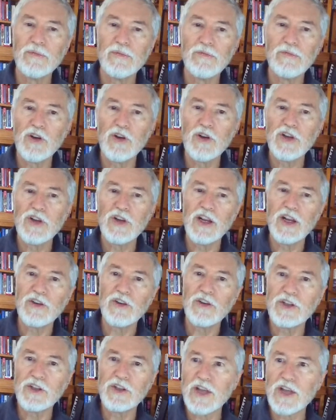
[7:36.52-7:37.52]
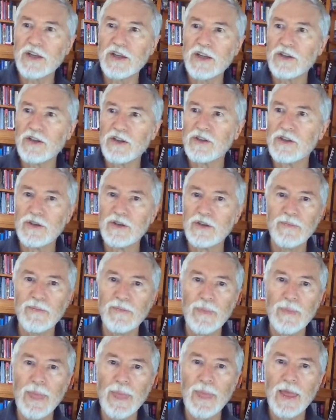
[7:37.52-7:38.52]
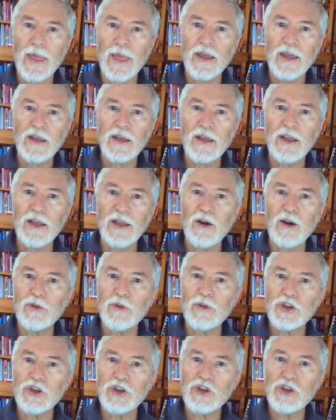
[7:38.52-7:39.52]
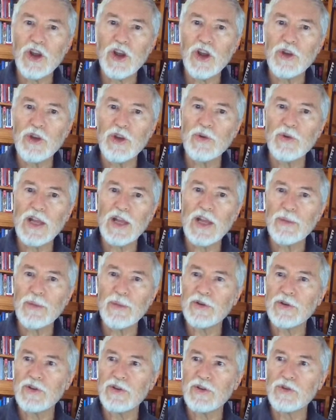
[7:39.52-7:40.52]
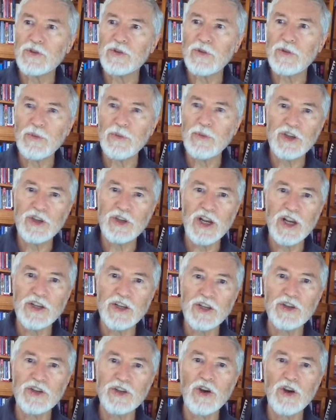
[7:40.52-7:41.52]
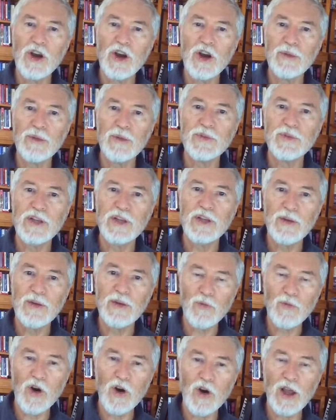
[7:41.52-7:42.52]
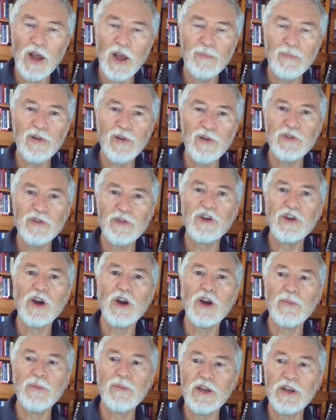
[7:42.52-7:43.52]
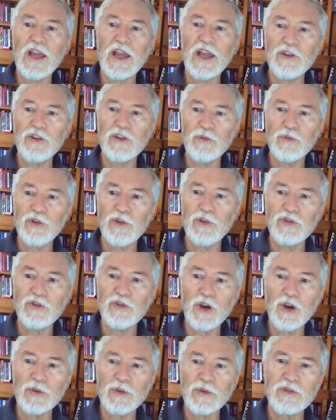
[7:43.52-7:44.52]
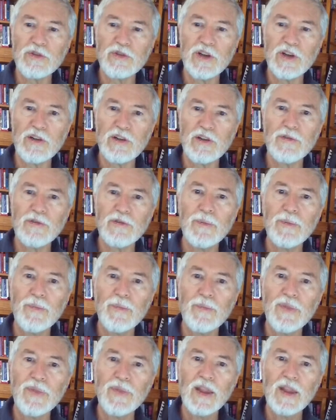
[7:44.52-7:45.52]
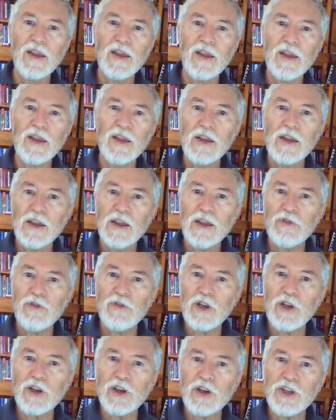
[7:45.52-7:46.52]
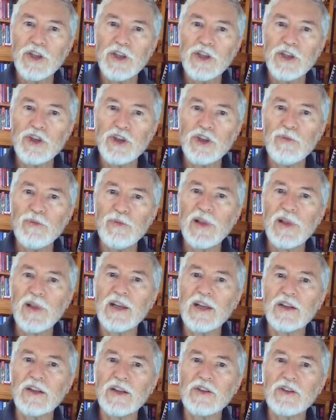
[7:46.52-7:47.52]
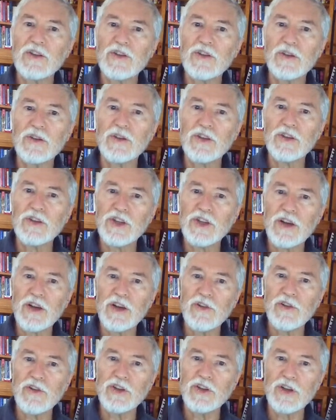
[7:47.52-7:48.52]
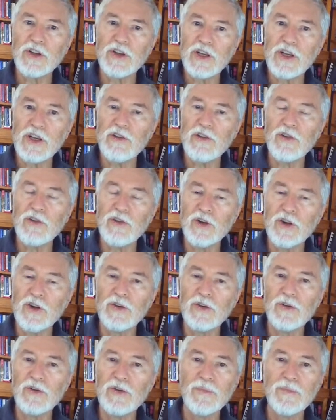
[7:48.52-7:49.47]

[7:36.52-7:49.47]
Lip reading: rotating on its axis. Now I want to show you what happens when we change times and why birth time, an accurate birth time, is critical. If we look at these two planets, Ceres and Kiron,